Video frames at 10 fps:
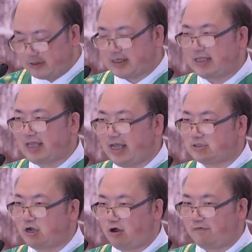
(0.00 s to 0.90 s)

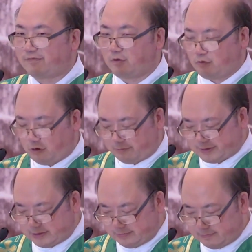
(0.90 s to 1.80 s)
percentage of the
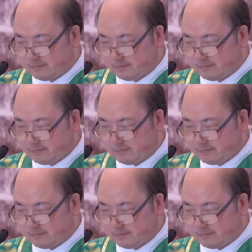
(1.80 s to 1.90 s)
crops.